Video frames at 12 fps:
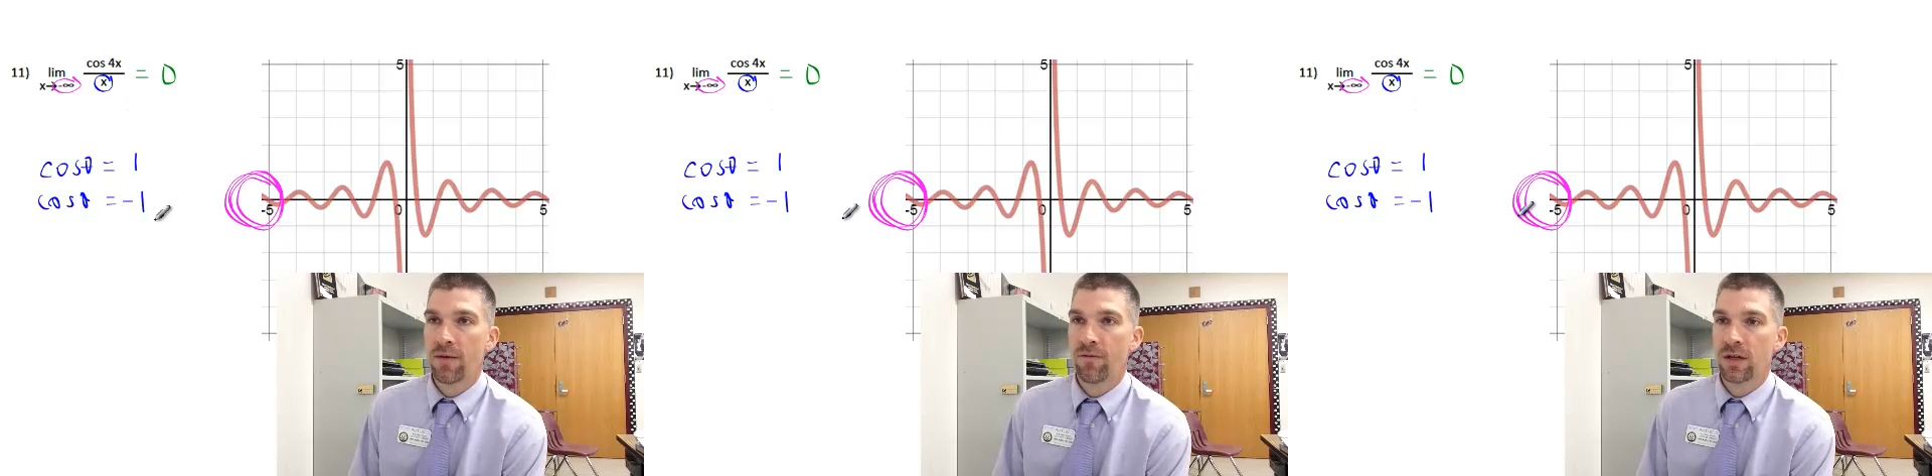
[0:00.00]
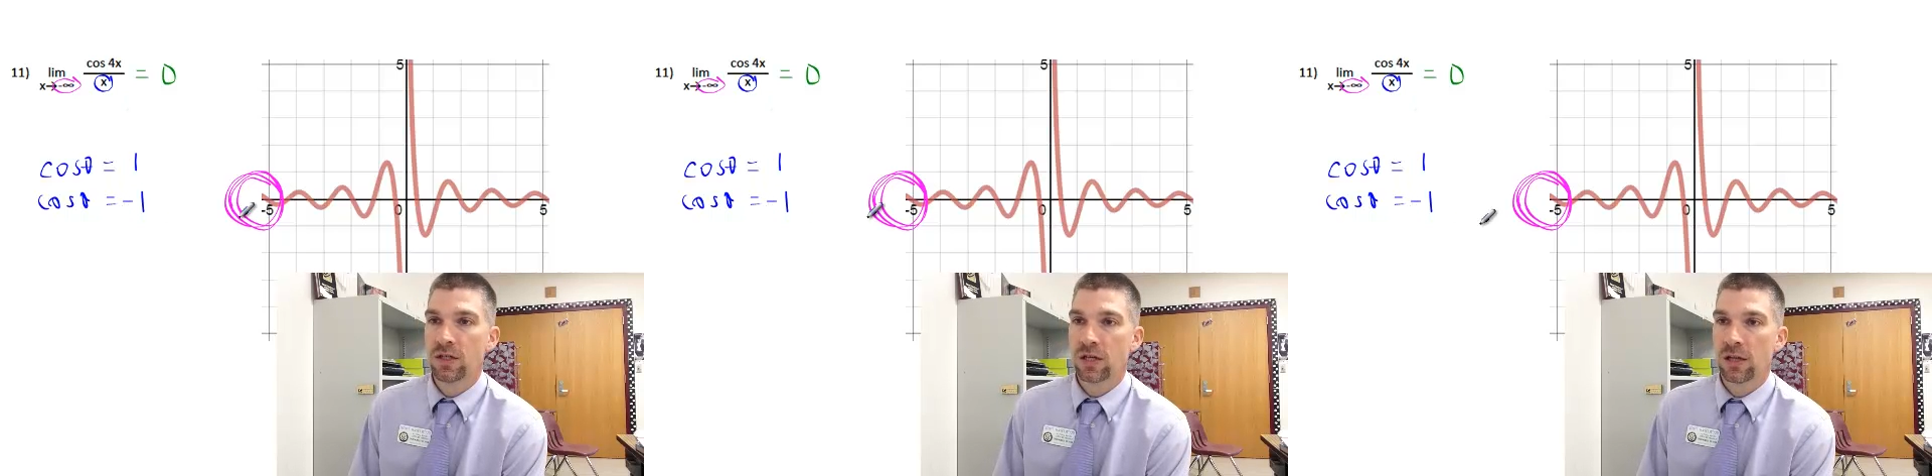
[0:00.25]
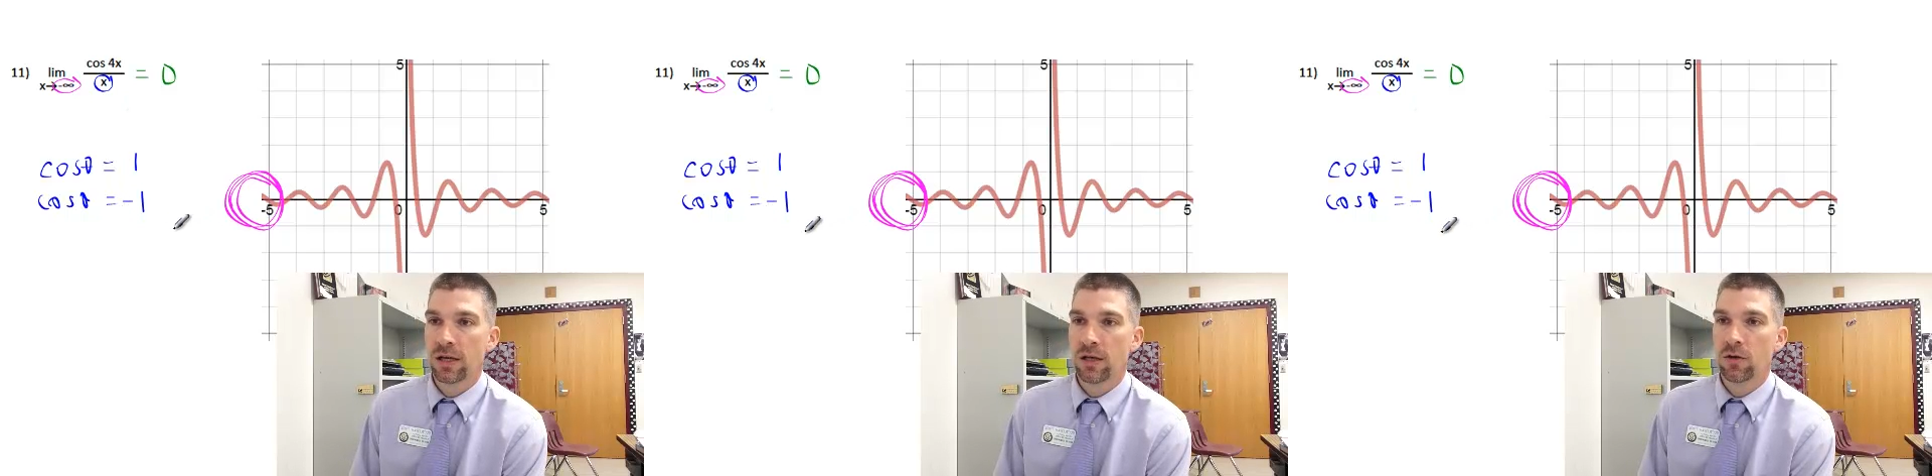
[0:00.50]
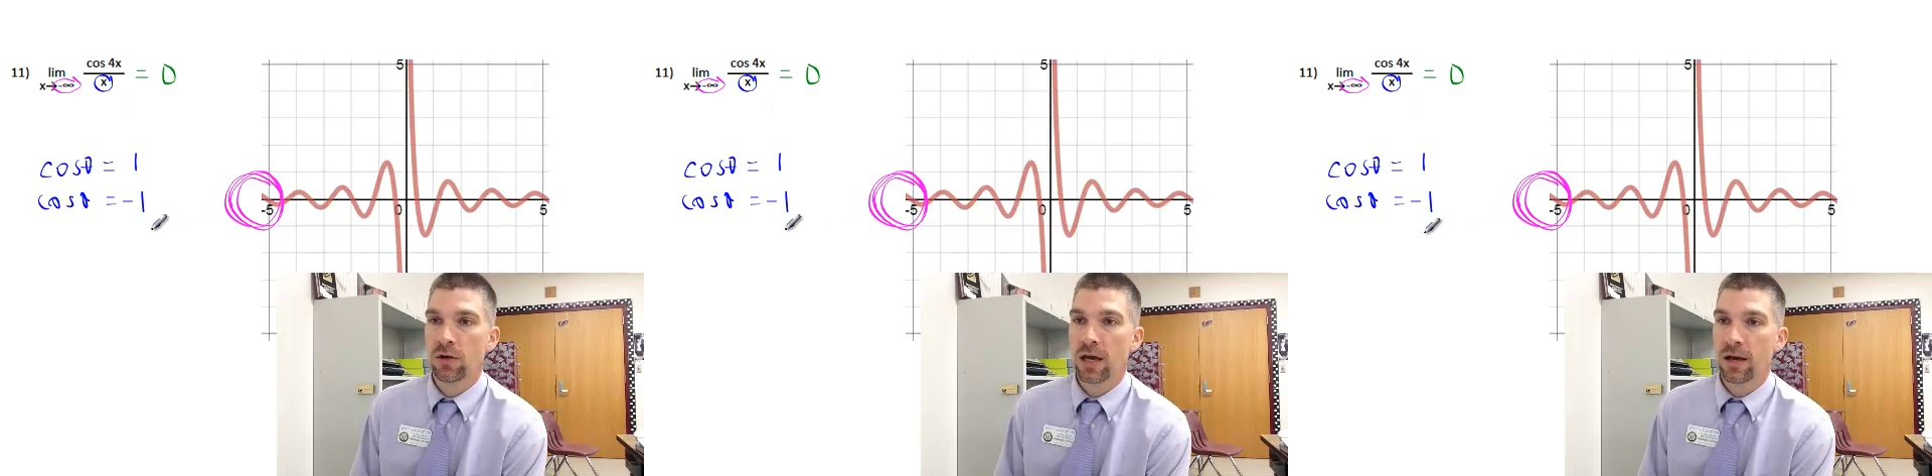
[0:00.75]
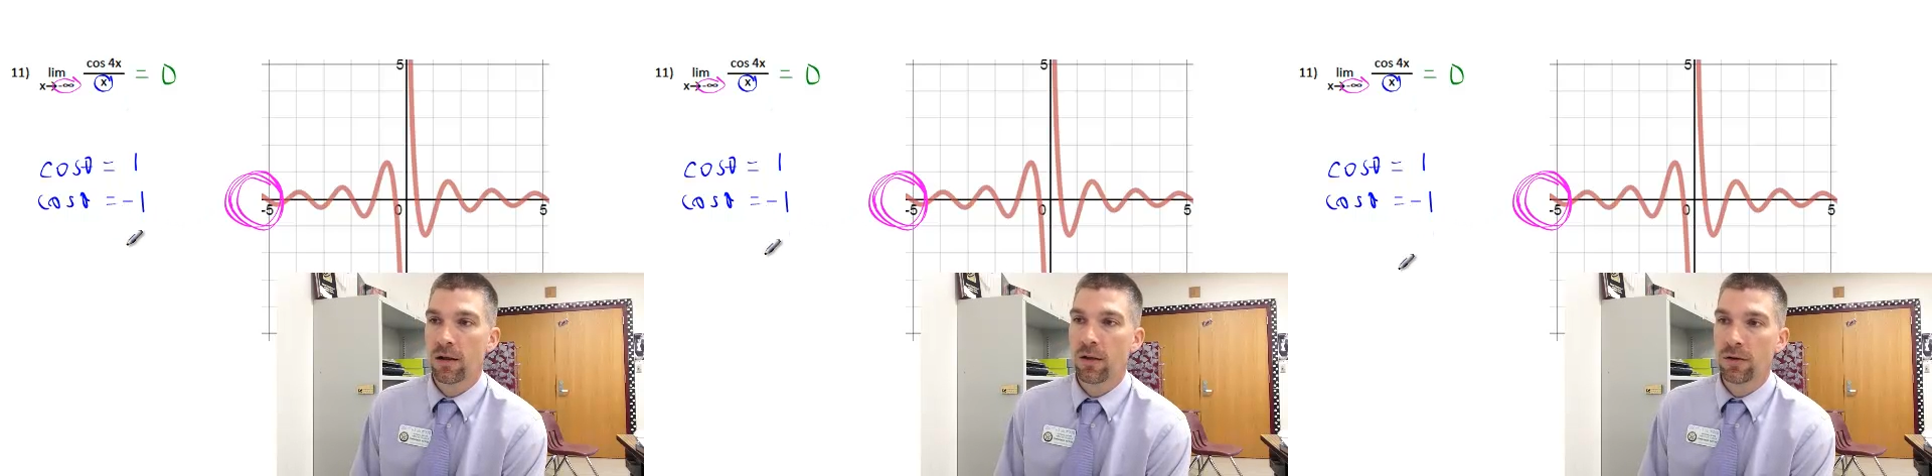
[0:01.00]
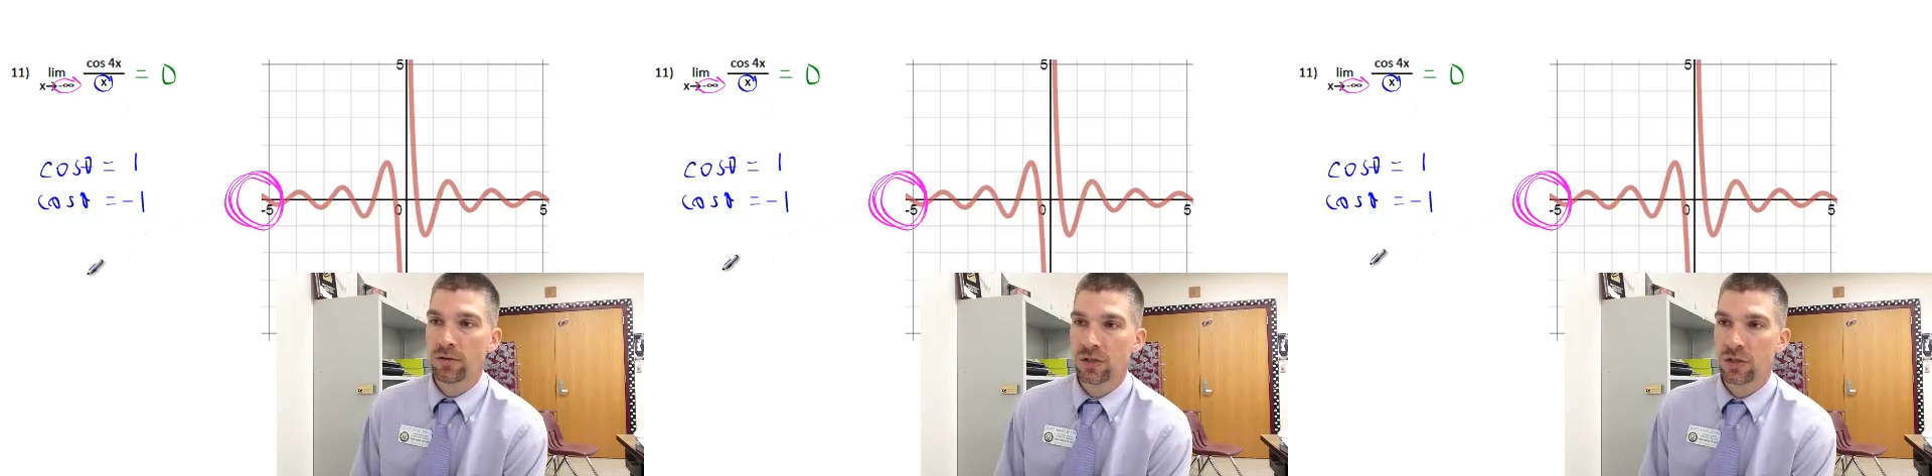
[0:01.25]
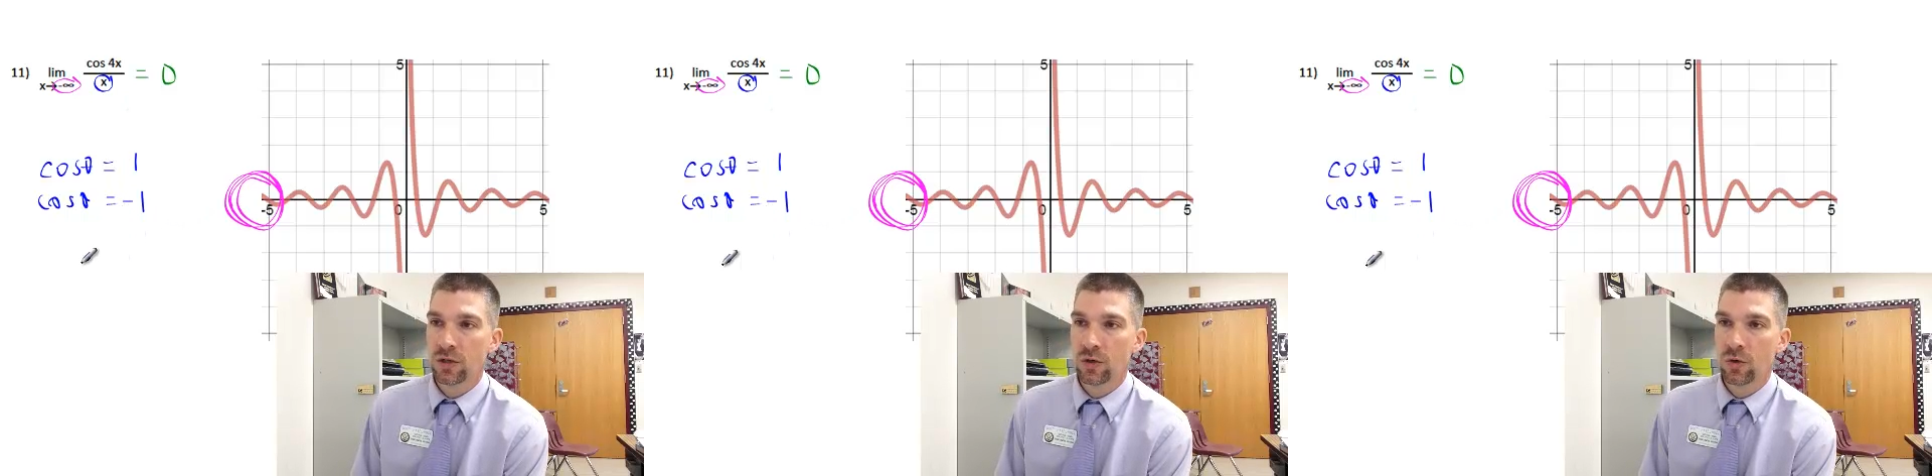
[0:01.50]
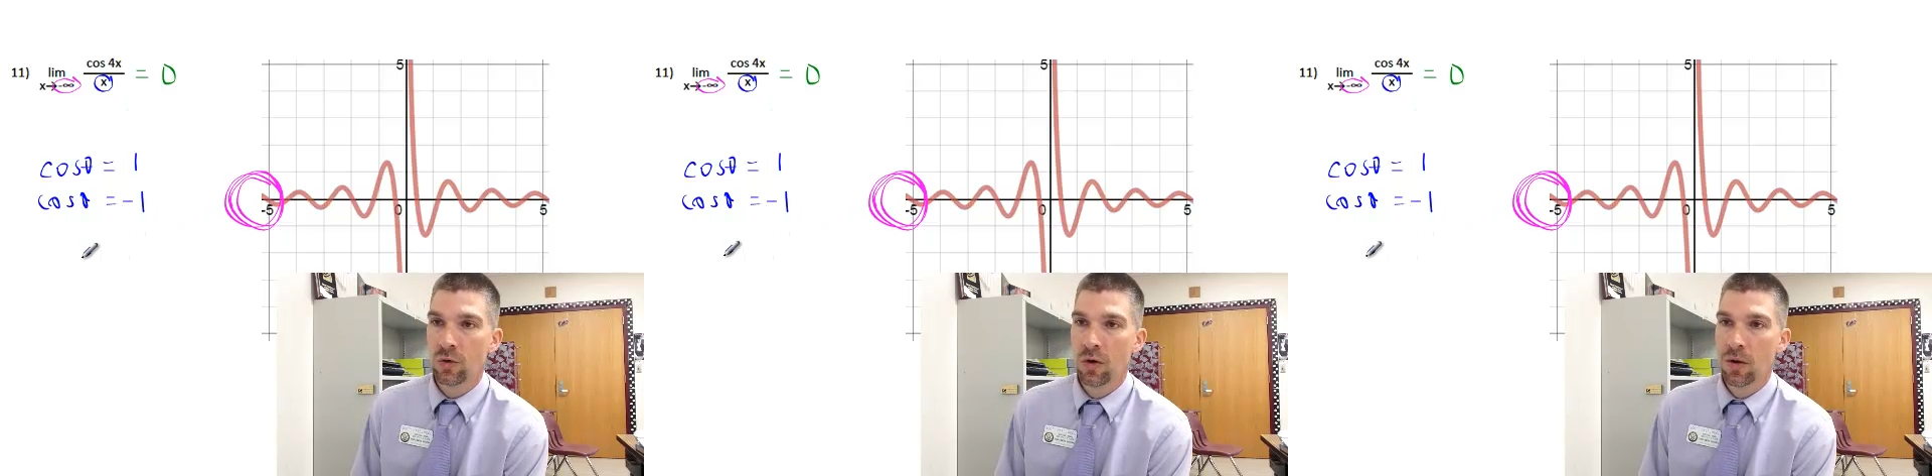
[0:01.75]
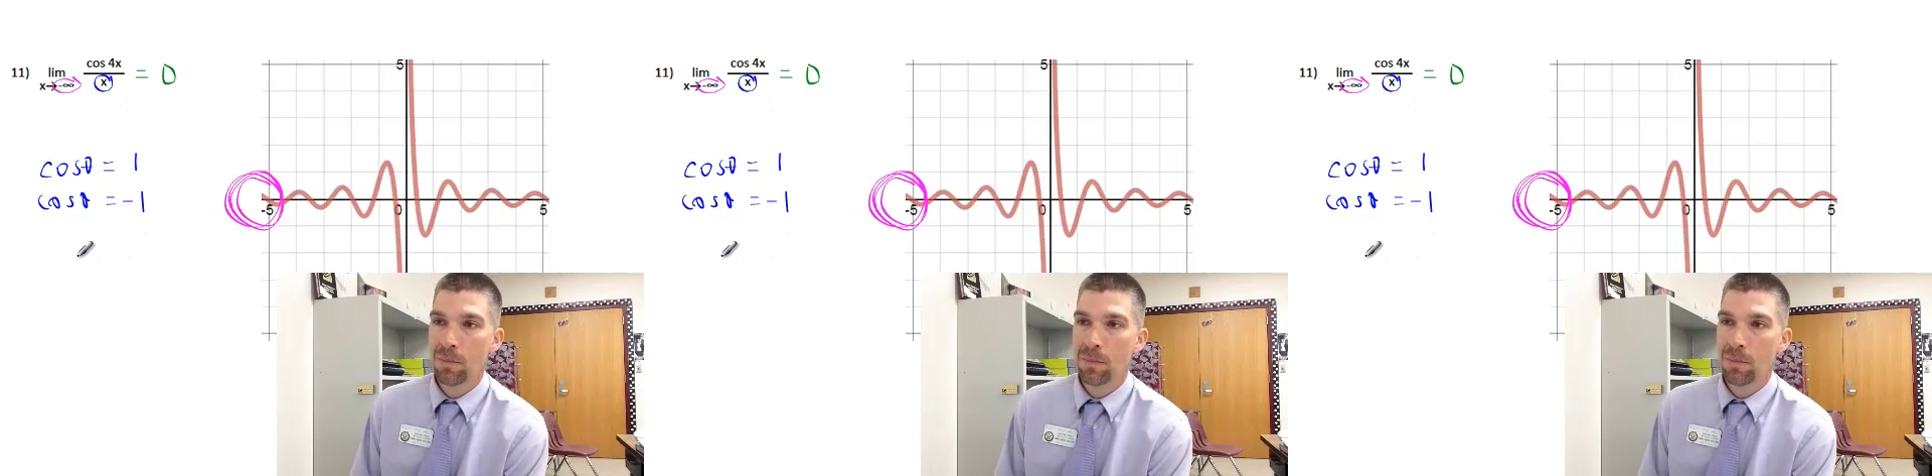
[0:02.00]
eventually you'll get close to,